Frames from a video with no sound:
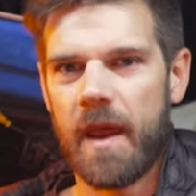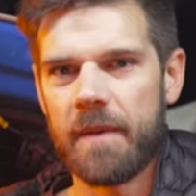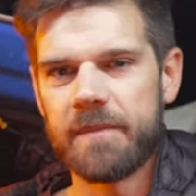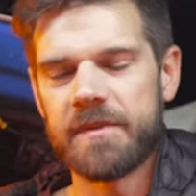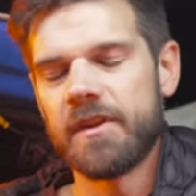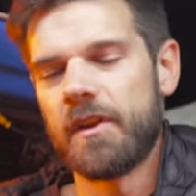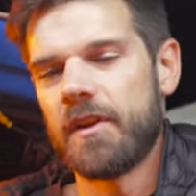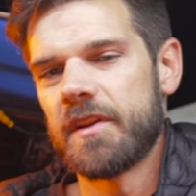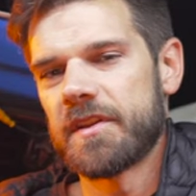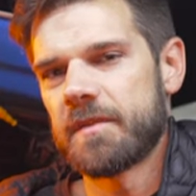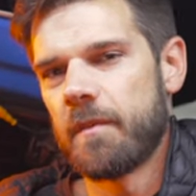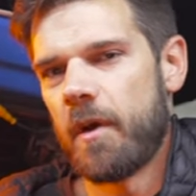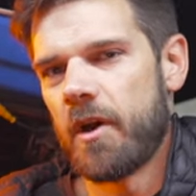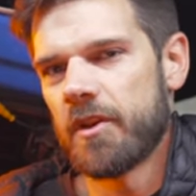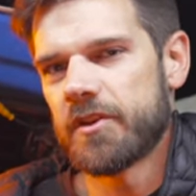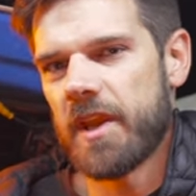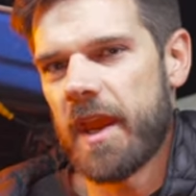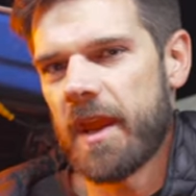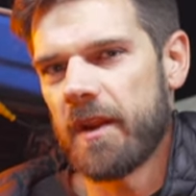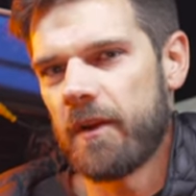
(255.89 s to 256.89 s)
I'm still a small
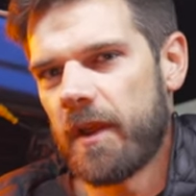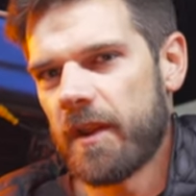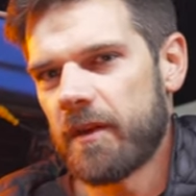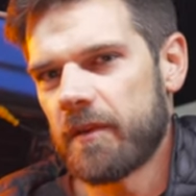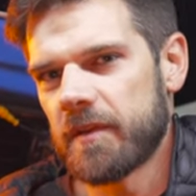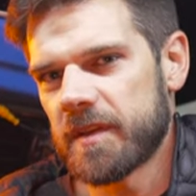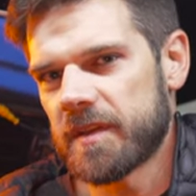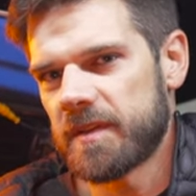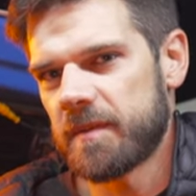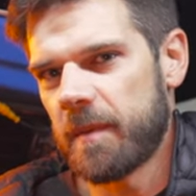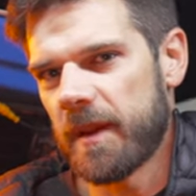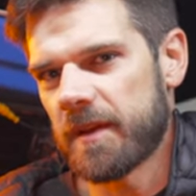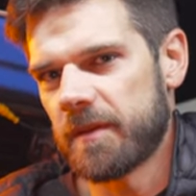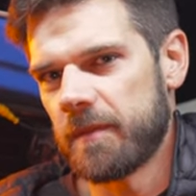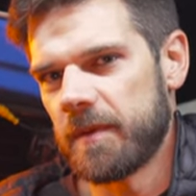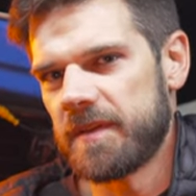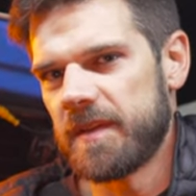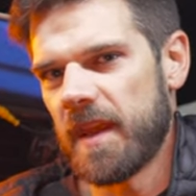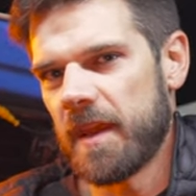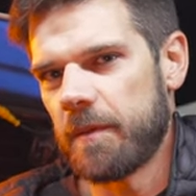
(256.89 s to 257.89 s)
channel. I don't expect them
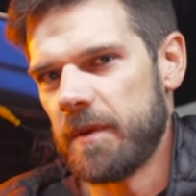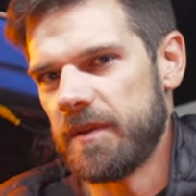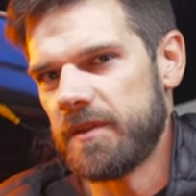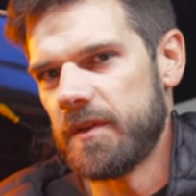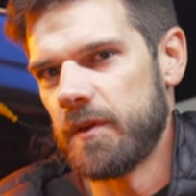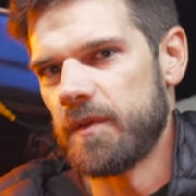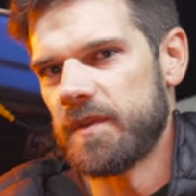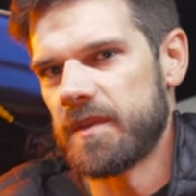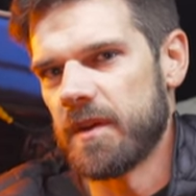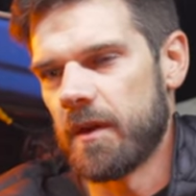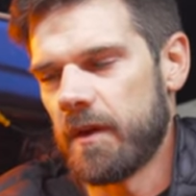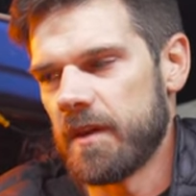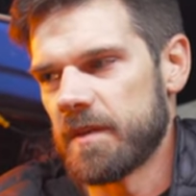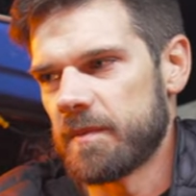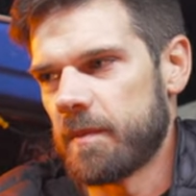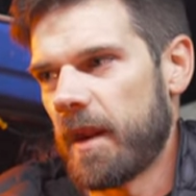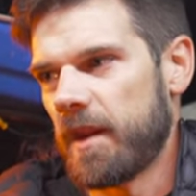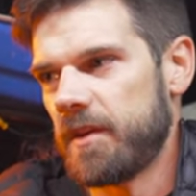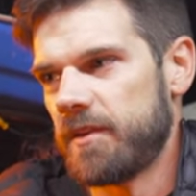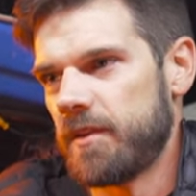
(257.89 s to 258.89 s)
to take me too serious,
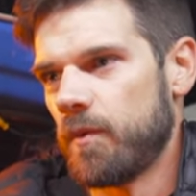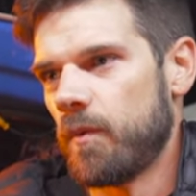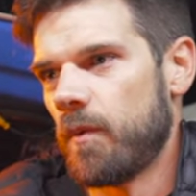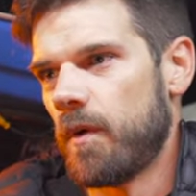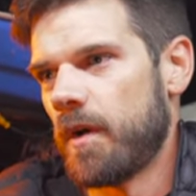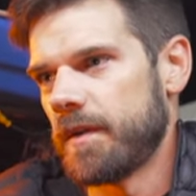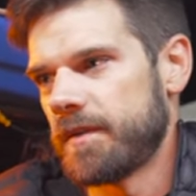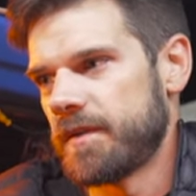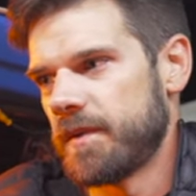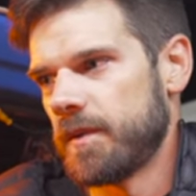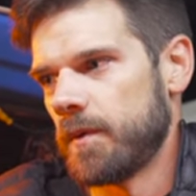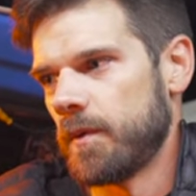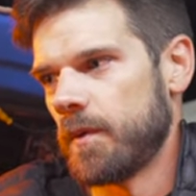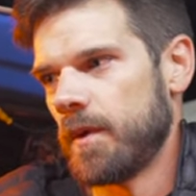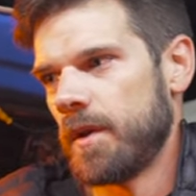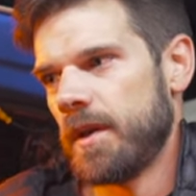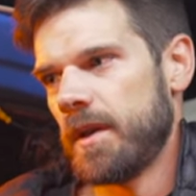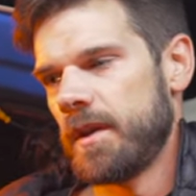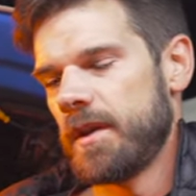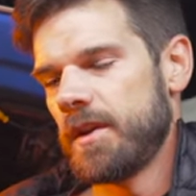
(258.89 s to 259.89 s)
but I do want to
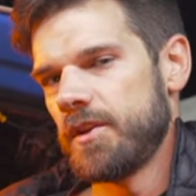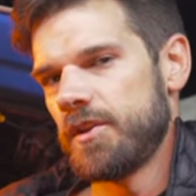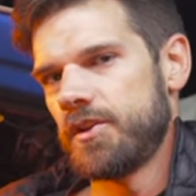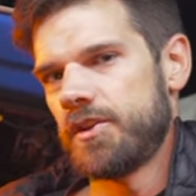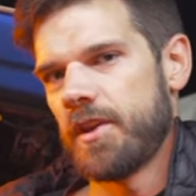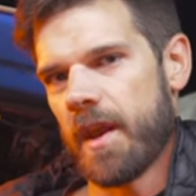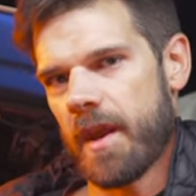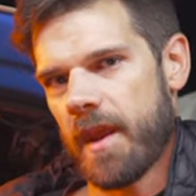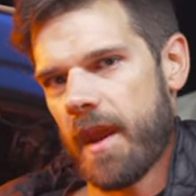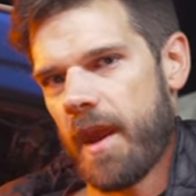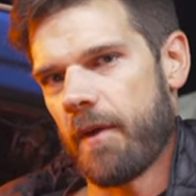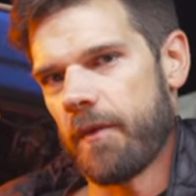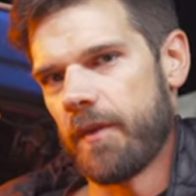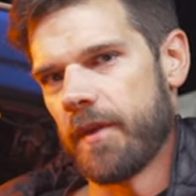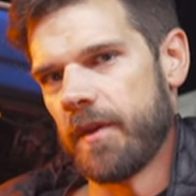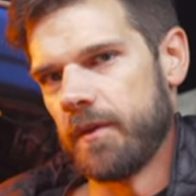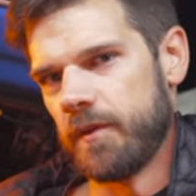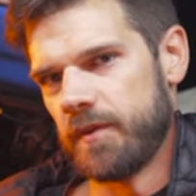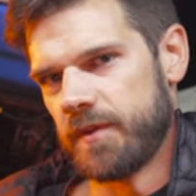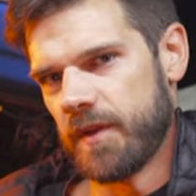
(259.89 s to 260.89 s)
check out
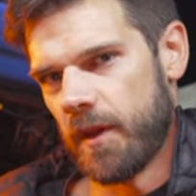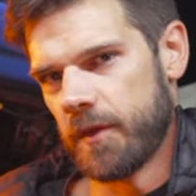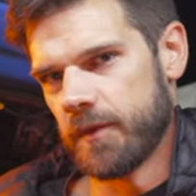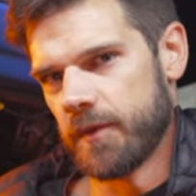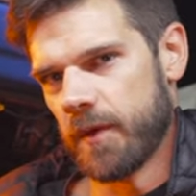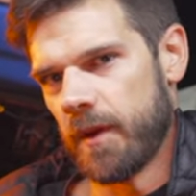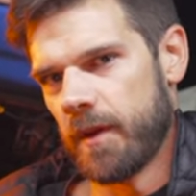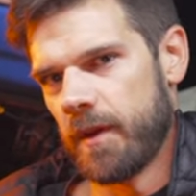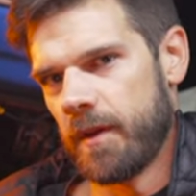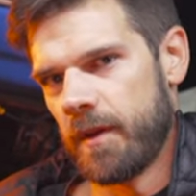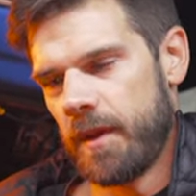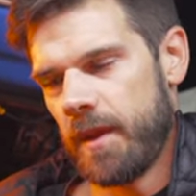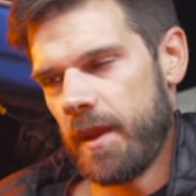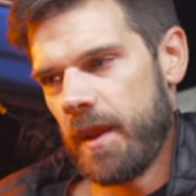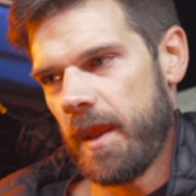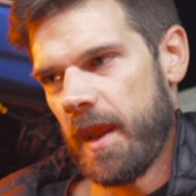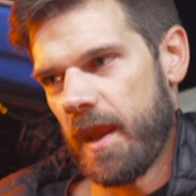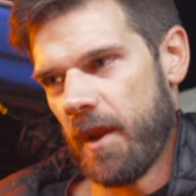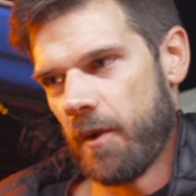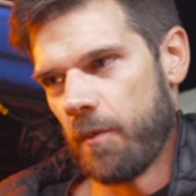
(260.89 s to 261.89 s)
the new Tundra,
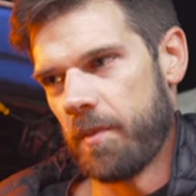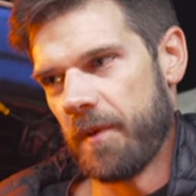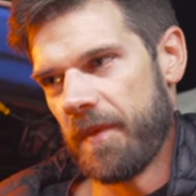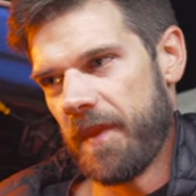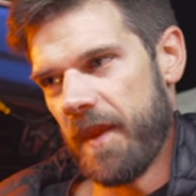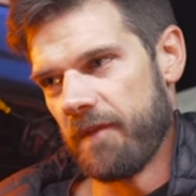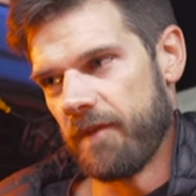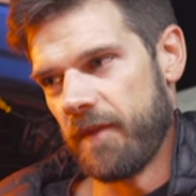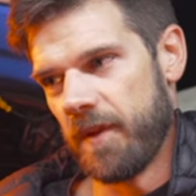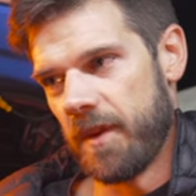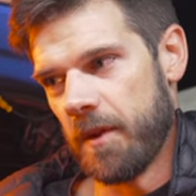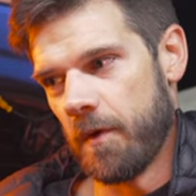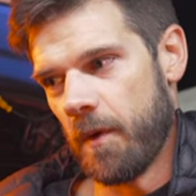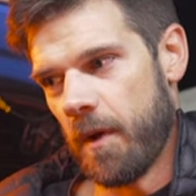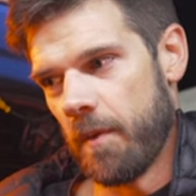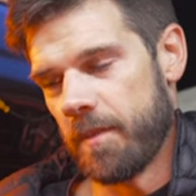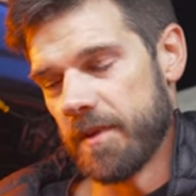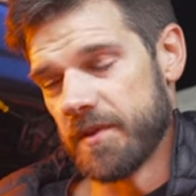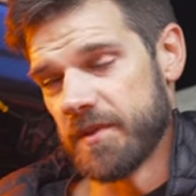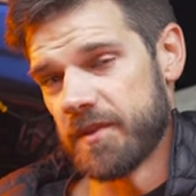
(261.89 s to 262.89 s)
and I will put that video
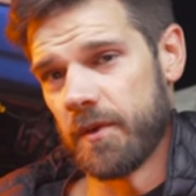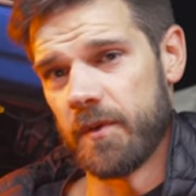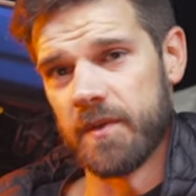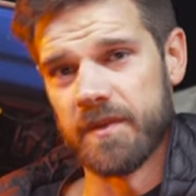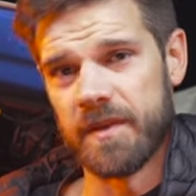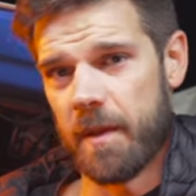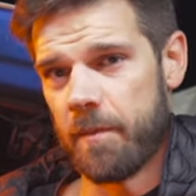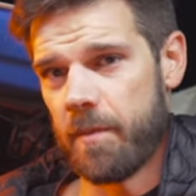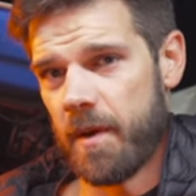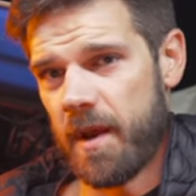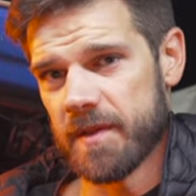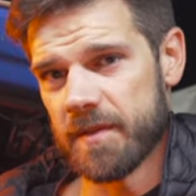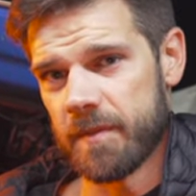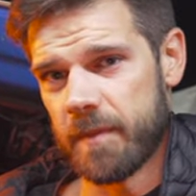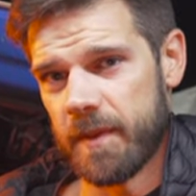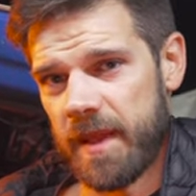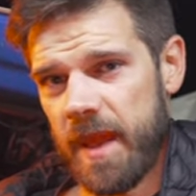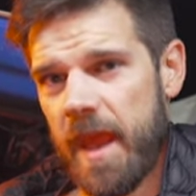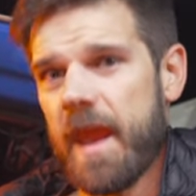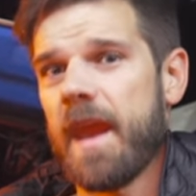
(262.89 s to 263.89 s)
up as soon as I
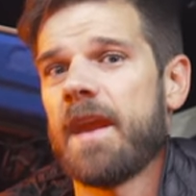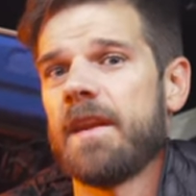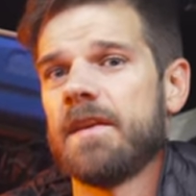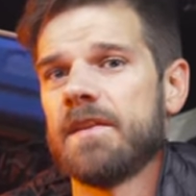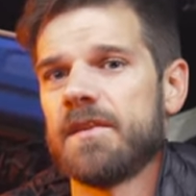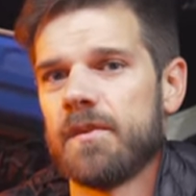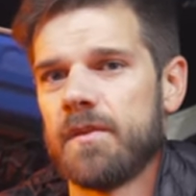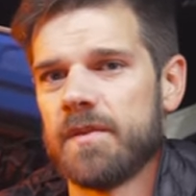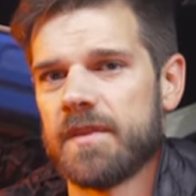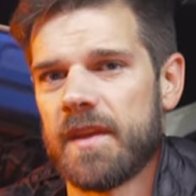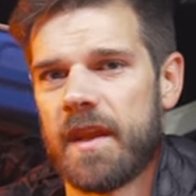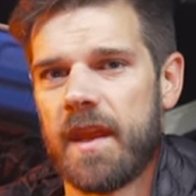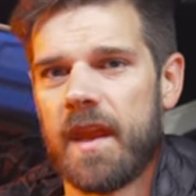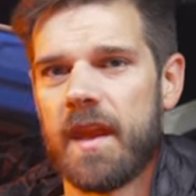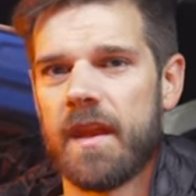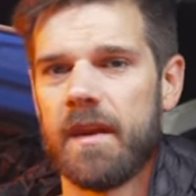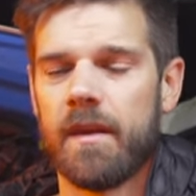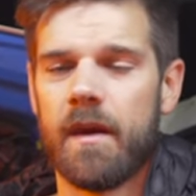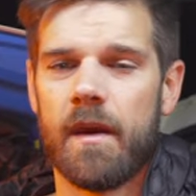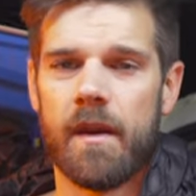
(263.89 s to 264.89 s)
possibly can, as soon as I
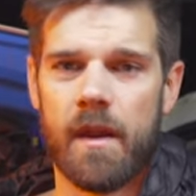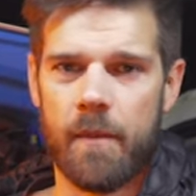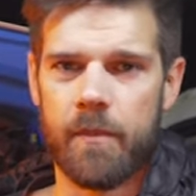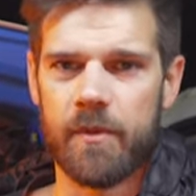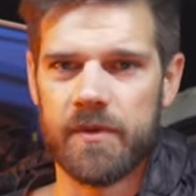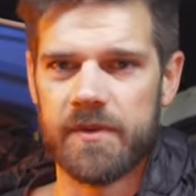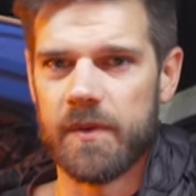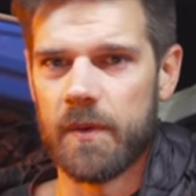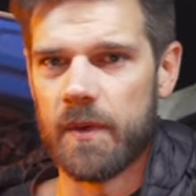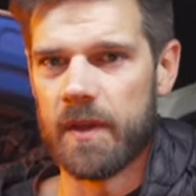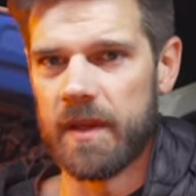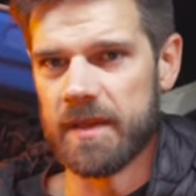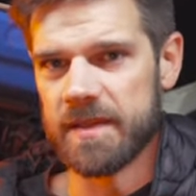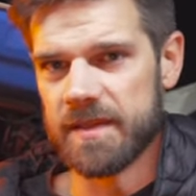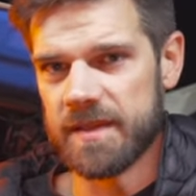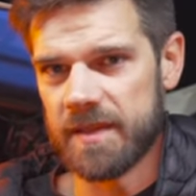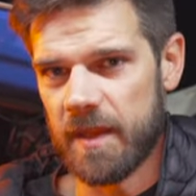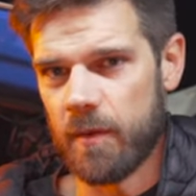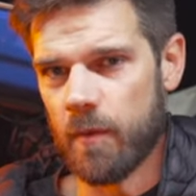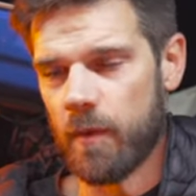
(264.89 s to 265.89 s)
get an opportunity to
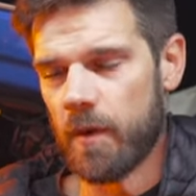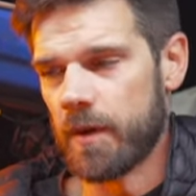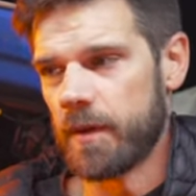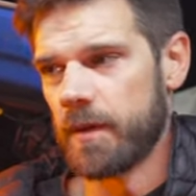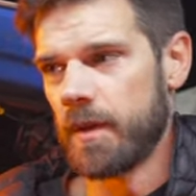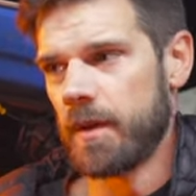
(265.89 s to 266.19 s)
see one.